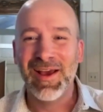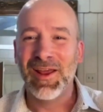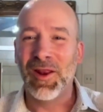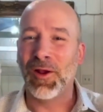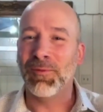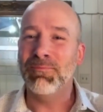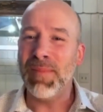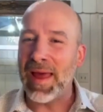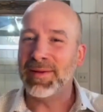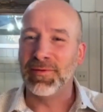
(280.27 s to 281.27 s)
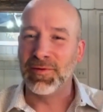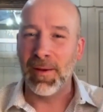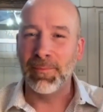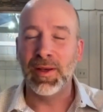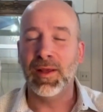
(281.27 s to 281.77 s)
You are massive
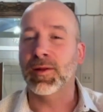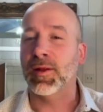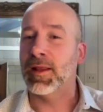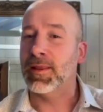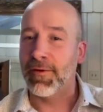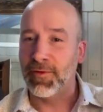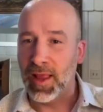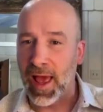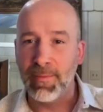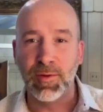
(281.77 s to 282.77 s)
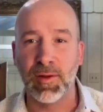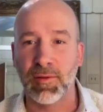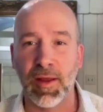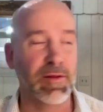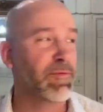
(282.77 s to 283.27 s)
companies. They're like ElevenLabs, who has
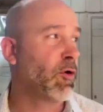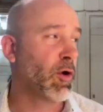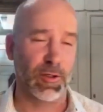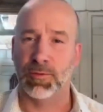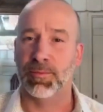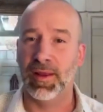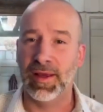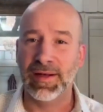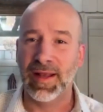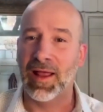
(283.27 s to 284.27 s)
raised $400 million.